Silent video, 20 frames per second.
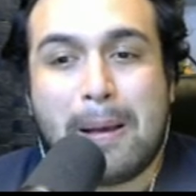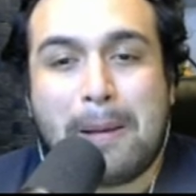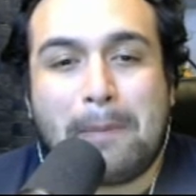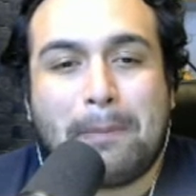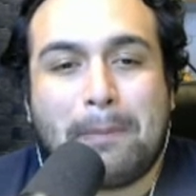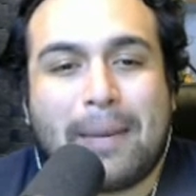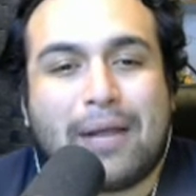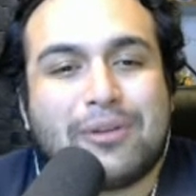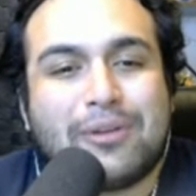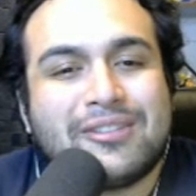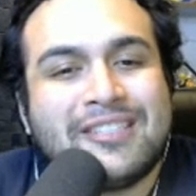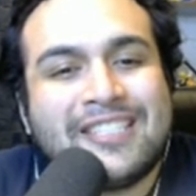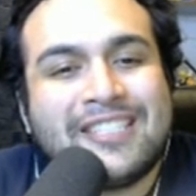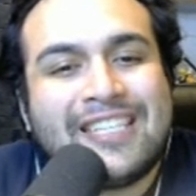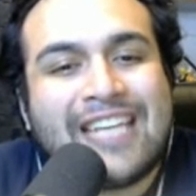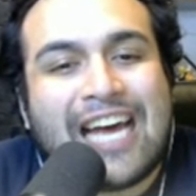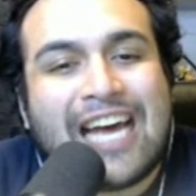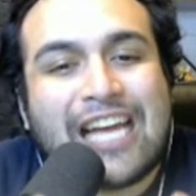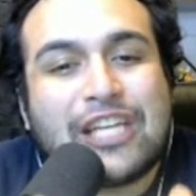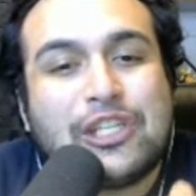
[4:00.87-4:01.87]
But I was
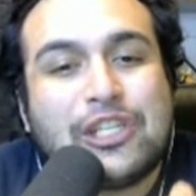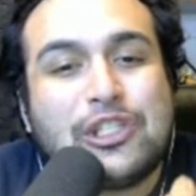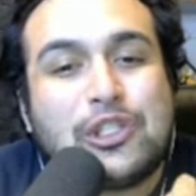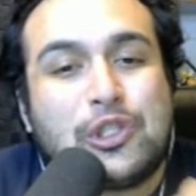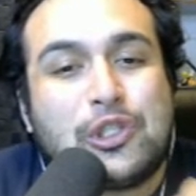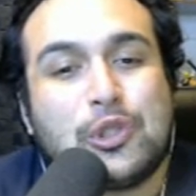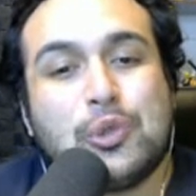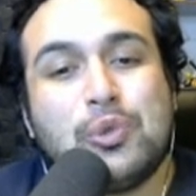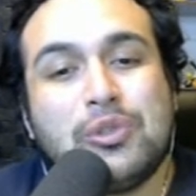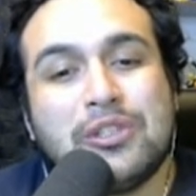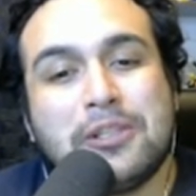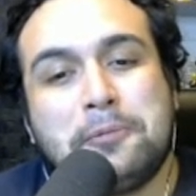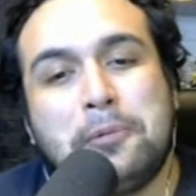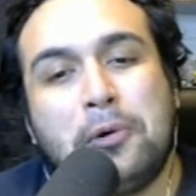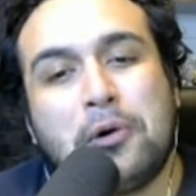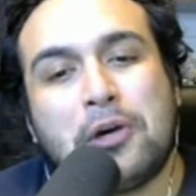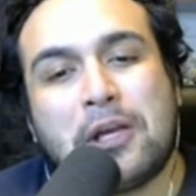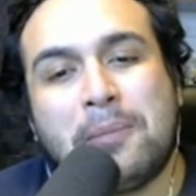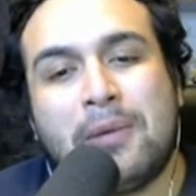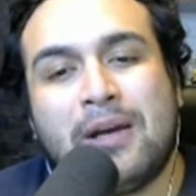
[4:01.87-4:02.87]
thinking I could use a
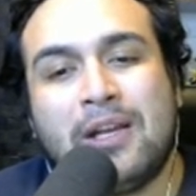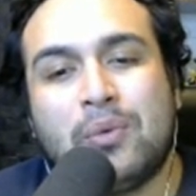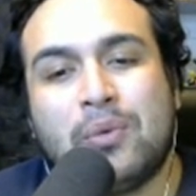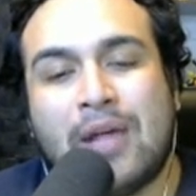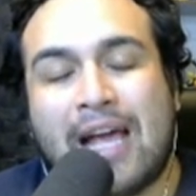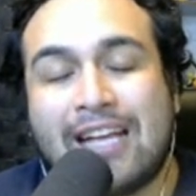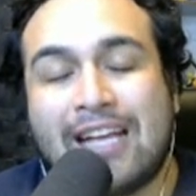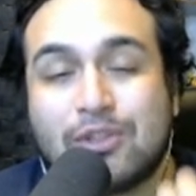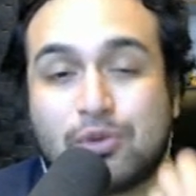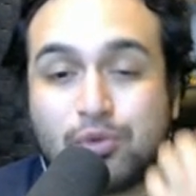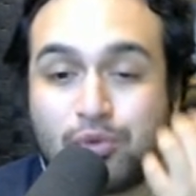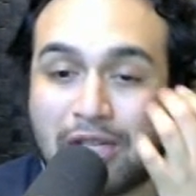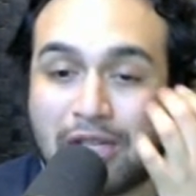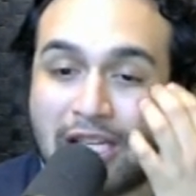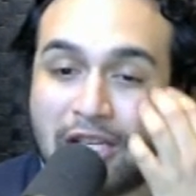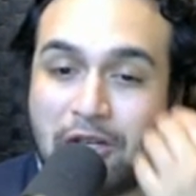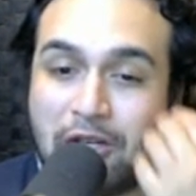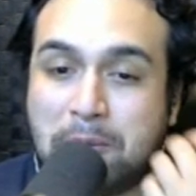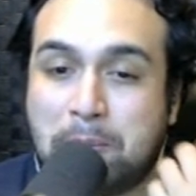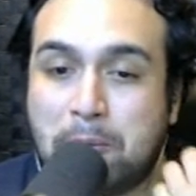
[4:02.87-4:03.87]
Pokemon that has really
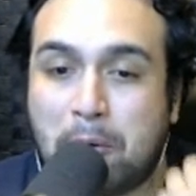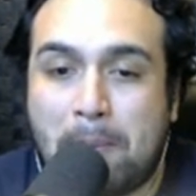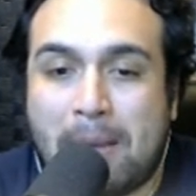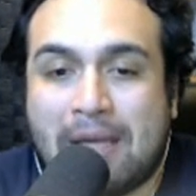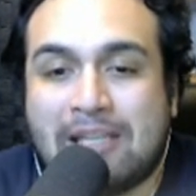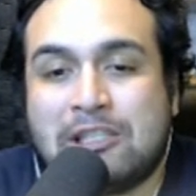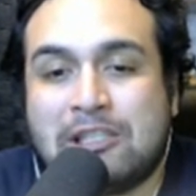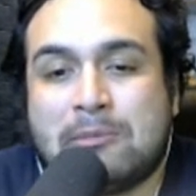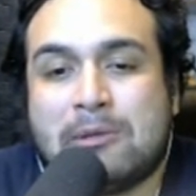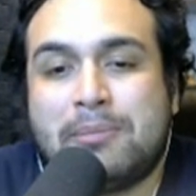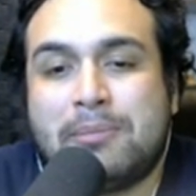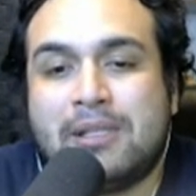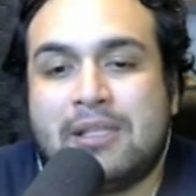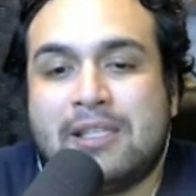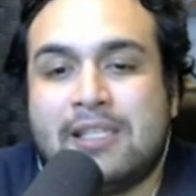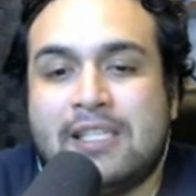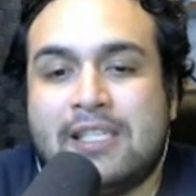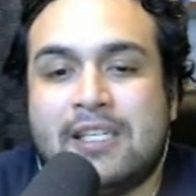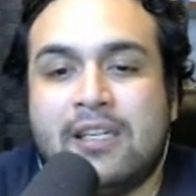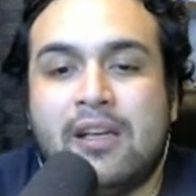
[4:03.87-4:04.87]
good momentum
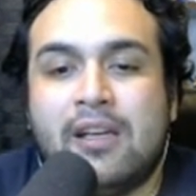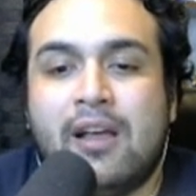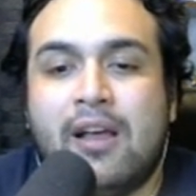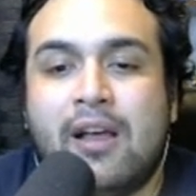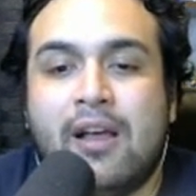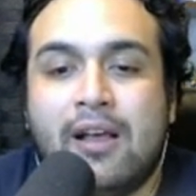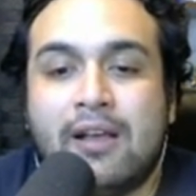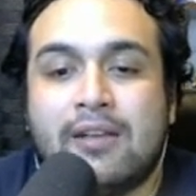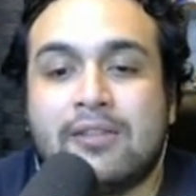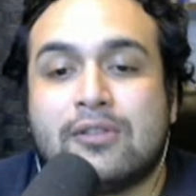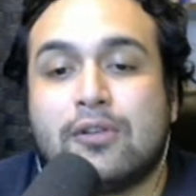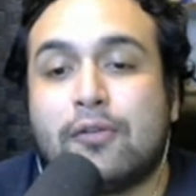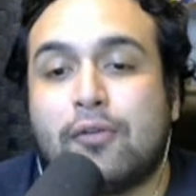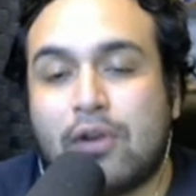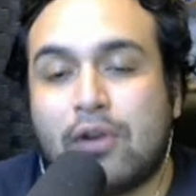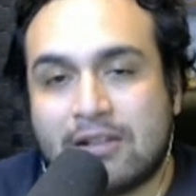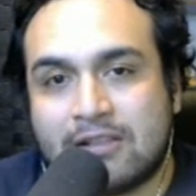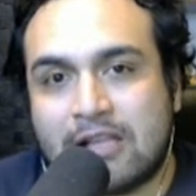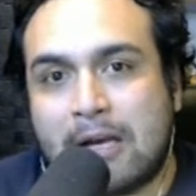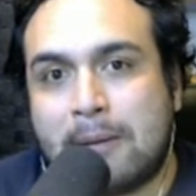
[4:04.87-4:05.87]
ability. So
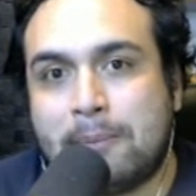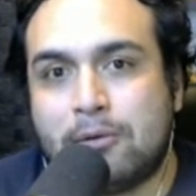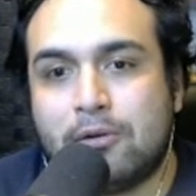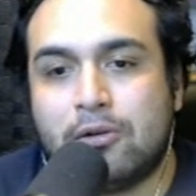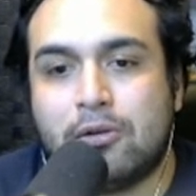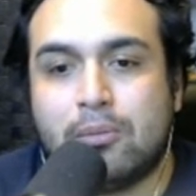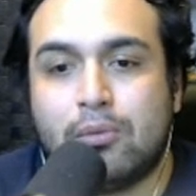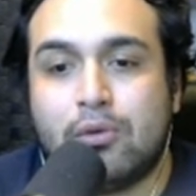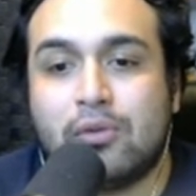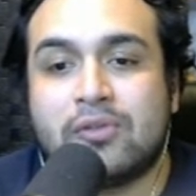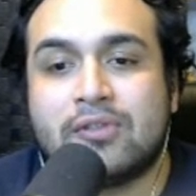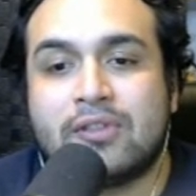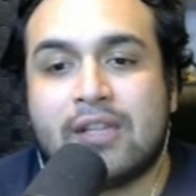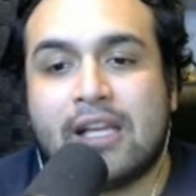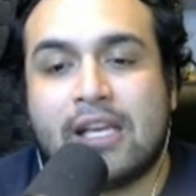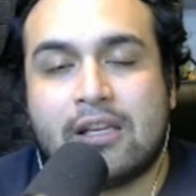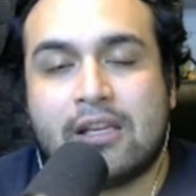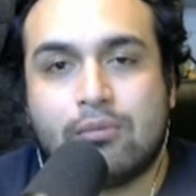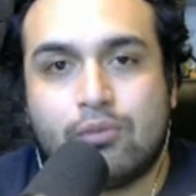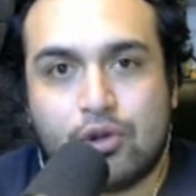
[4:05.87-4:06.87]
for example, moves
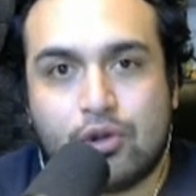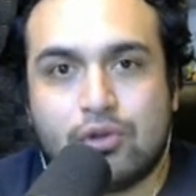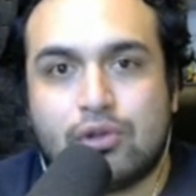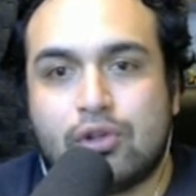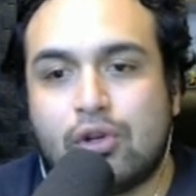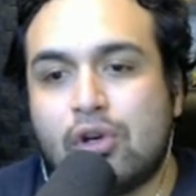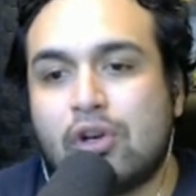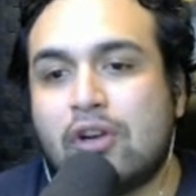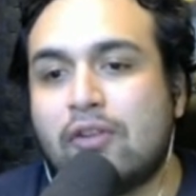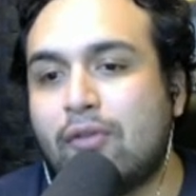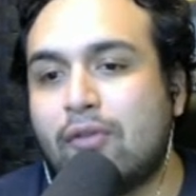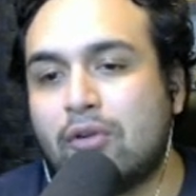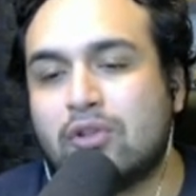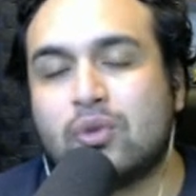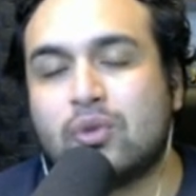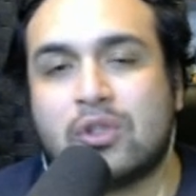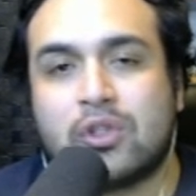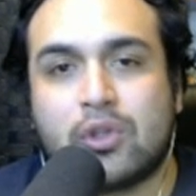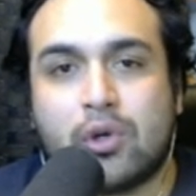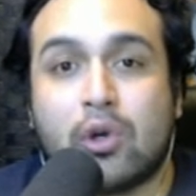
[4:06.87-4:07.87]
like U-Turn and Volt
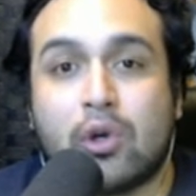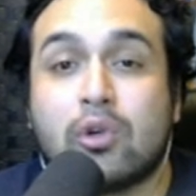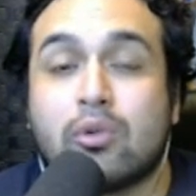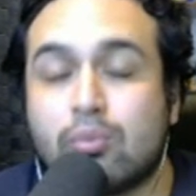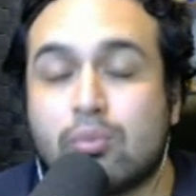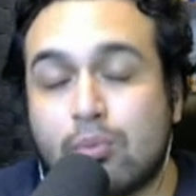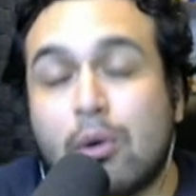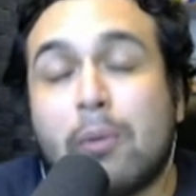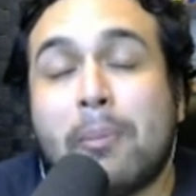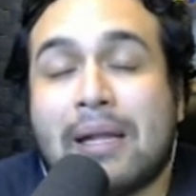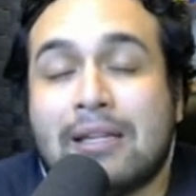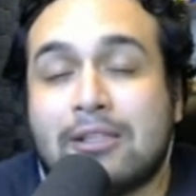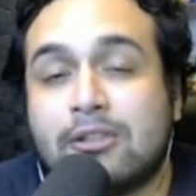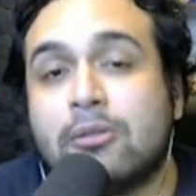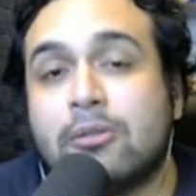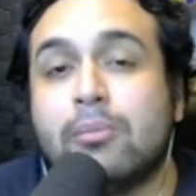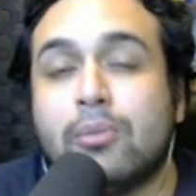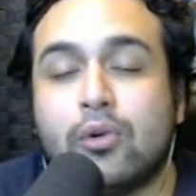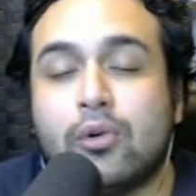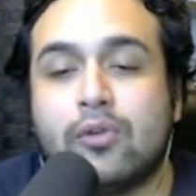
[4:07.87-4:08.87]
Switch are all
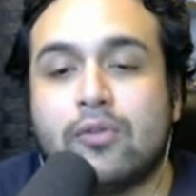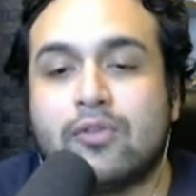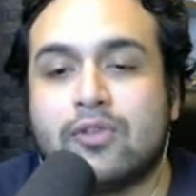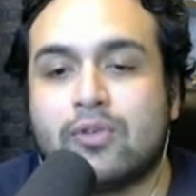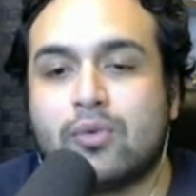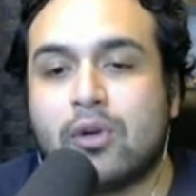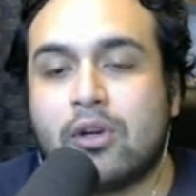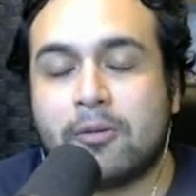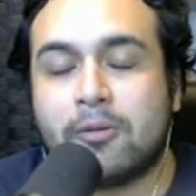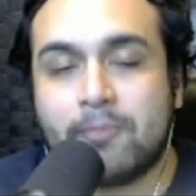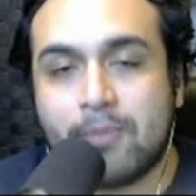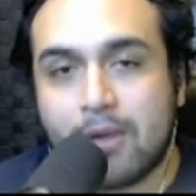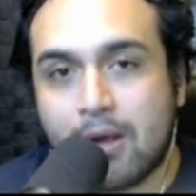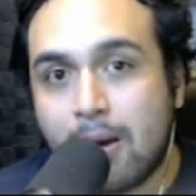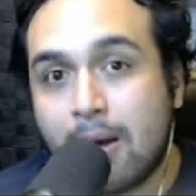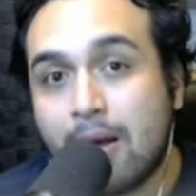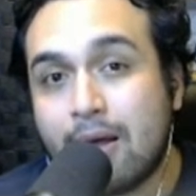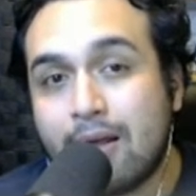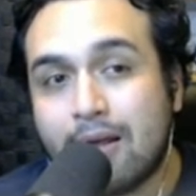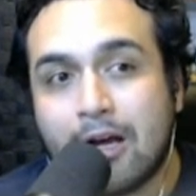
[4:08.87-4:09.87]
momentum moves where
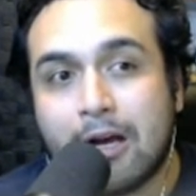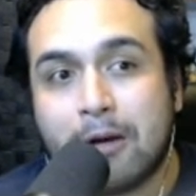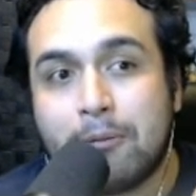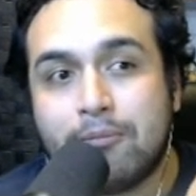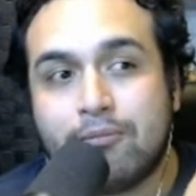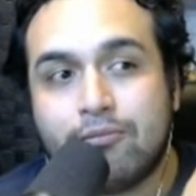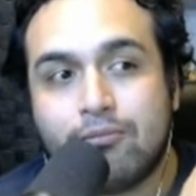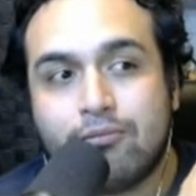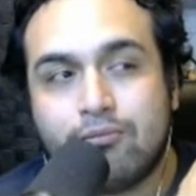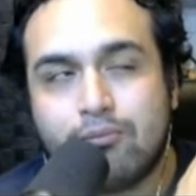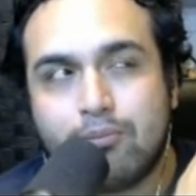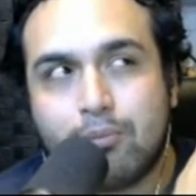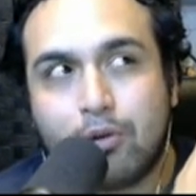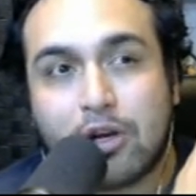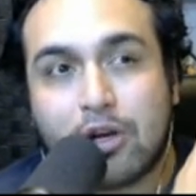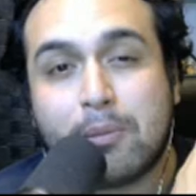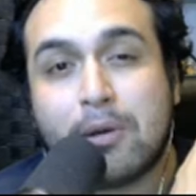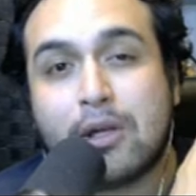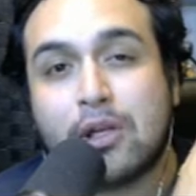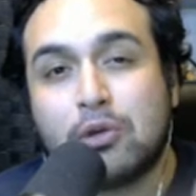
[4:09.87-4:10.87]

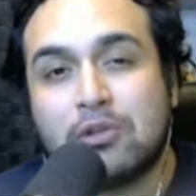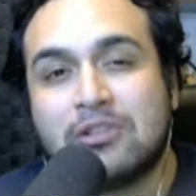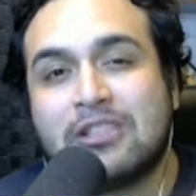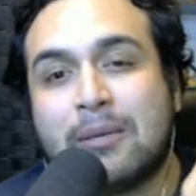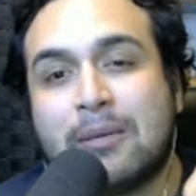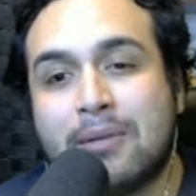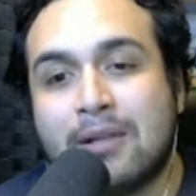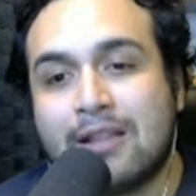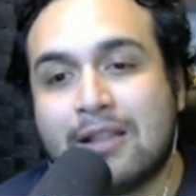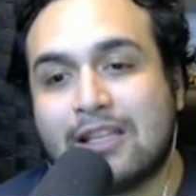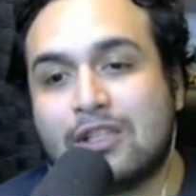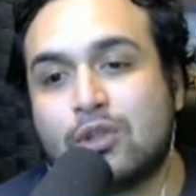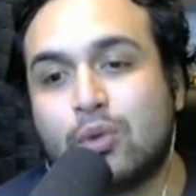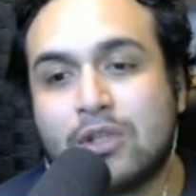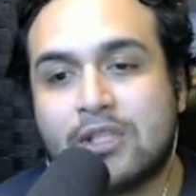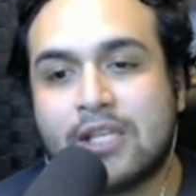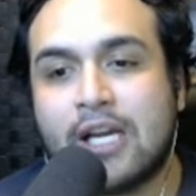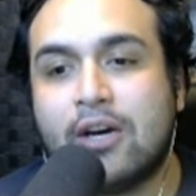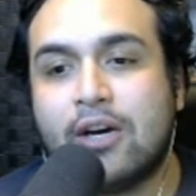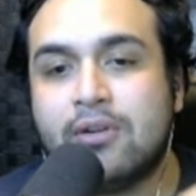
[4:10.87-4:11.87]
Pokemon use them and then they
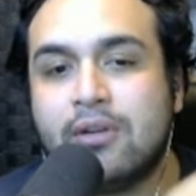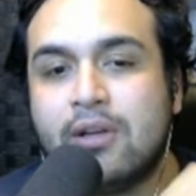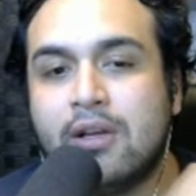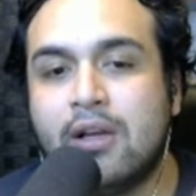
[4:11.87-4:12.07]
switch out.